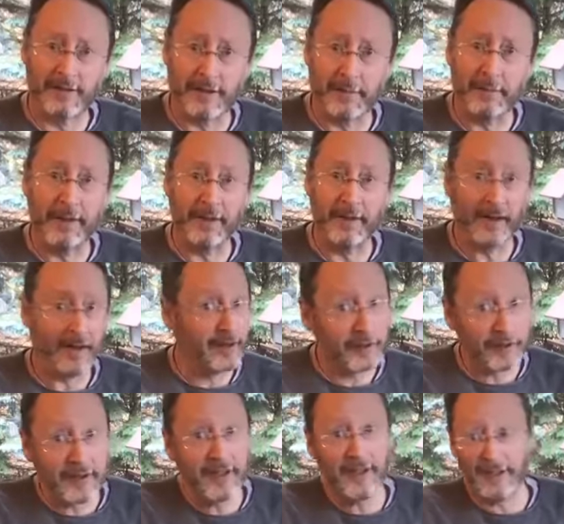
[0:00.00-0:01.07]
depended on your
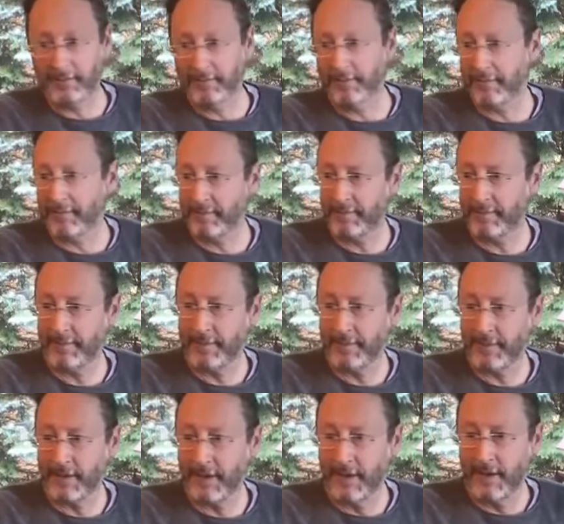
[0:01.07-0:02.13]
team.
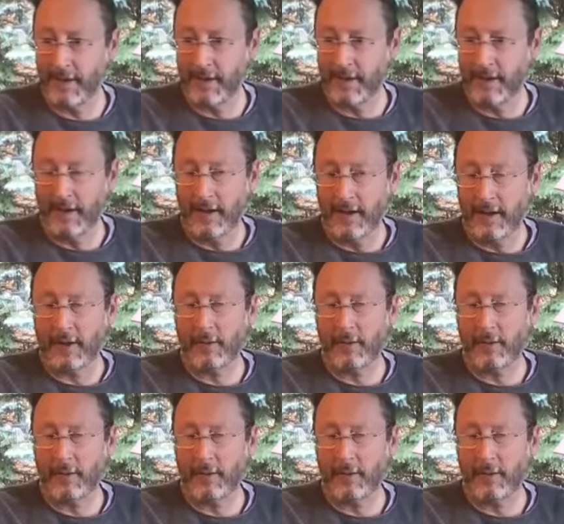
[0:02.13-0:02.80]
I